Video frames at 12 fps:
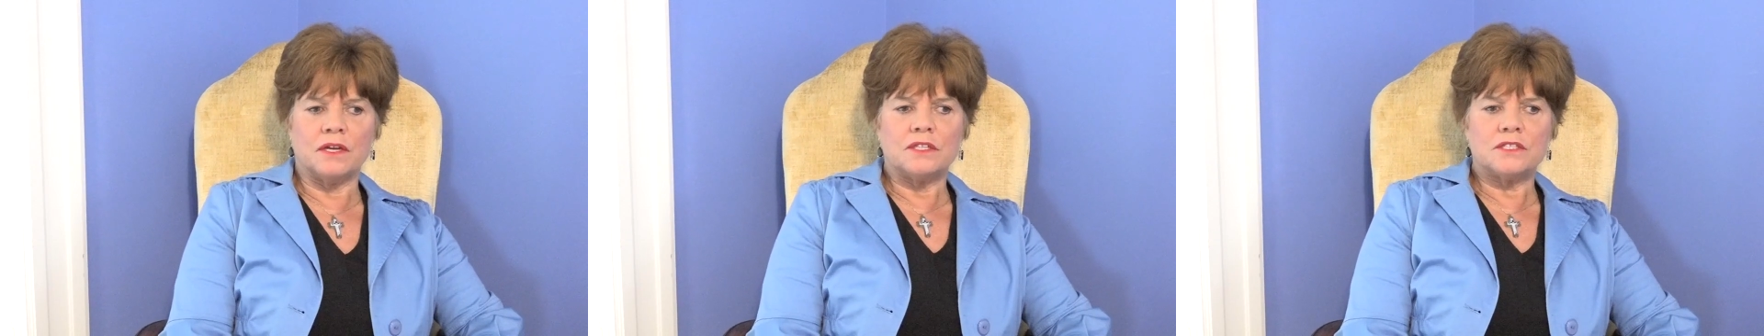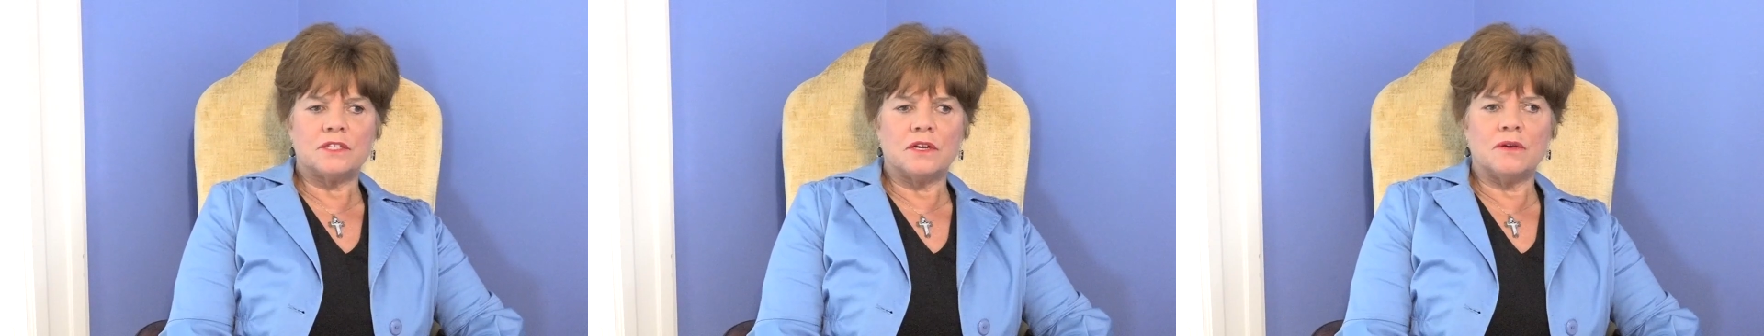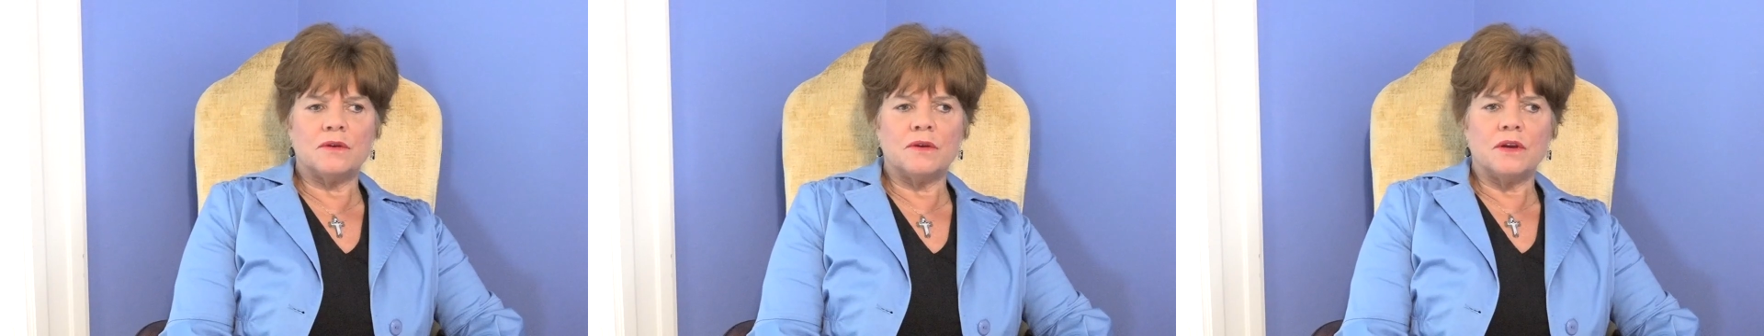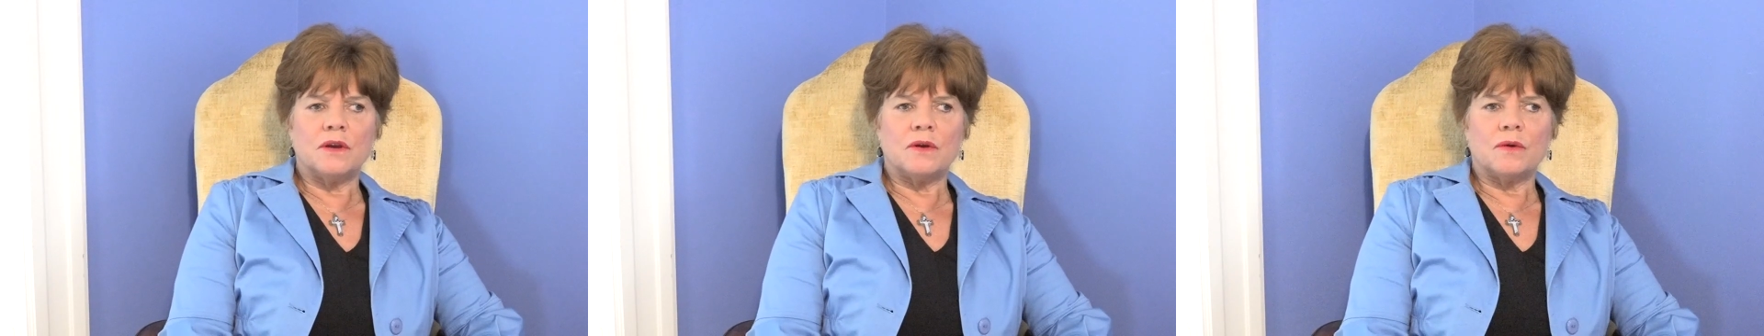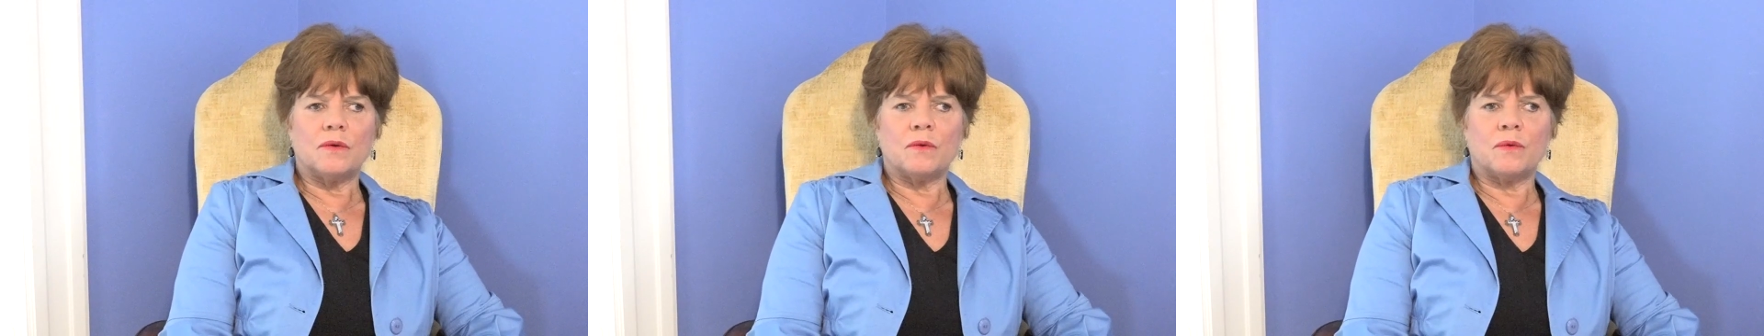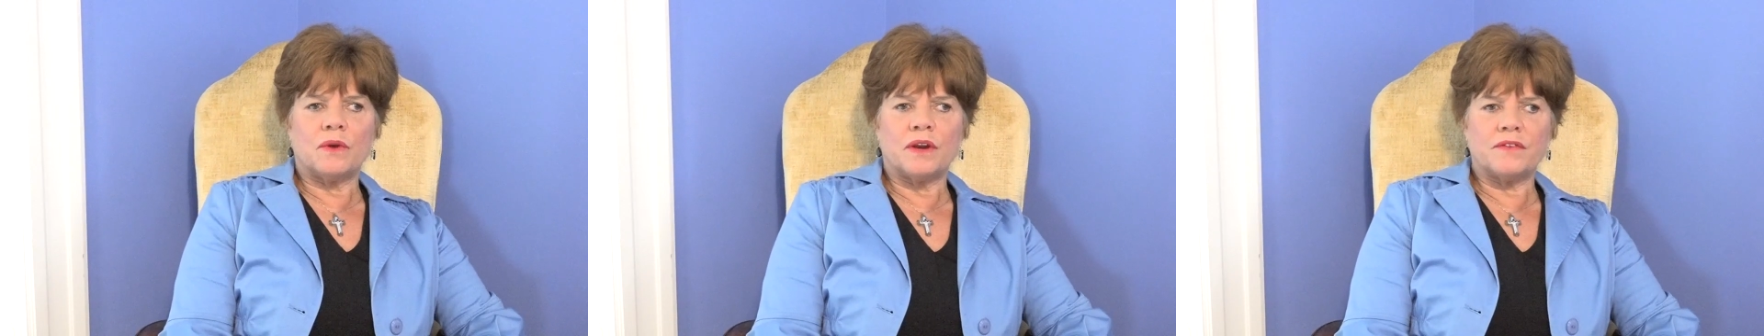So
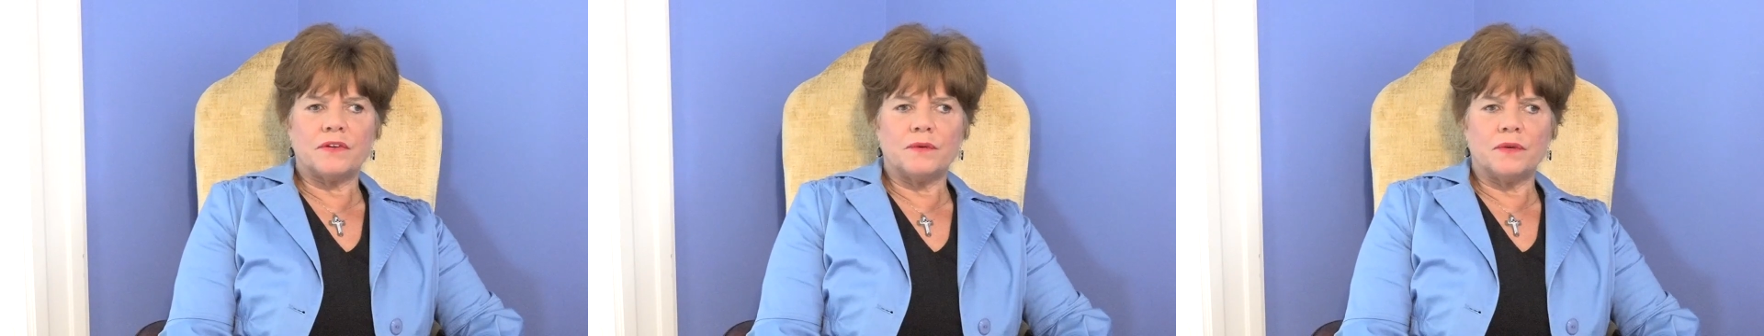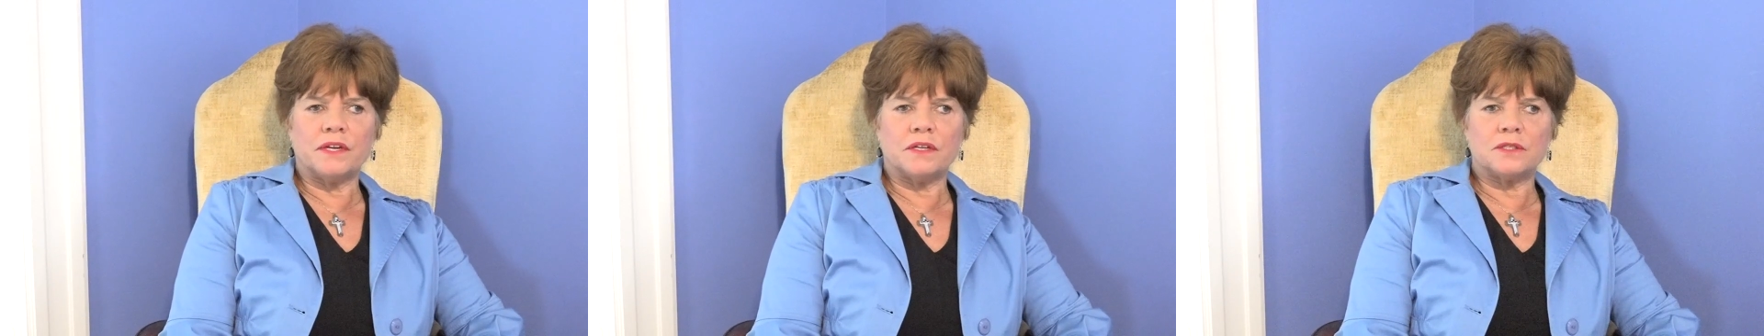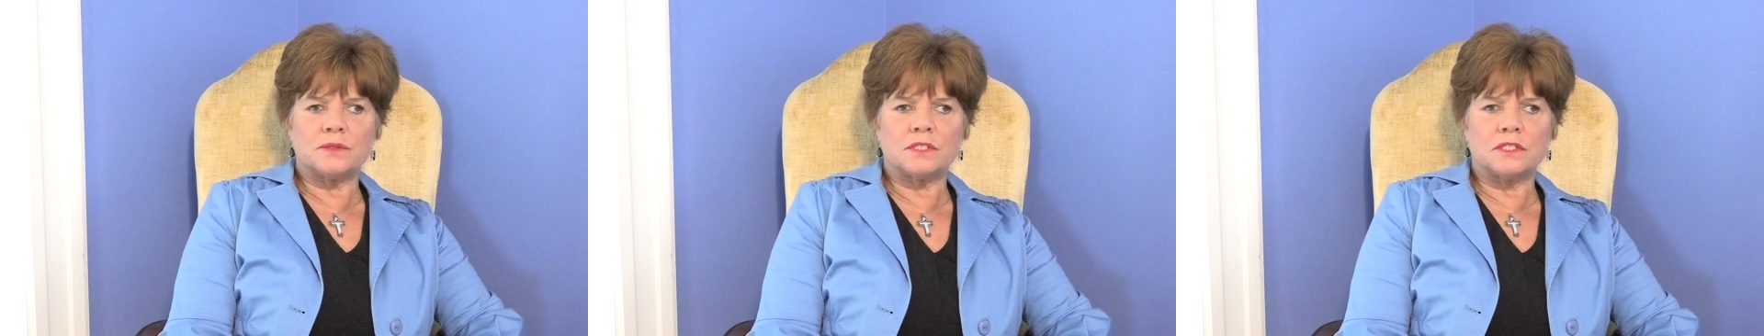what everyone else was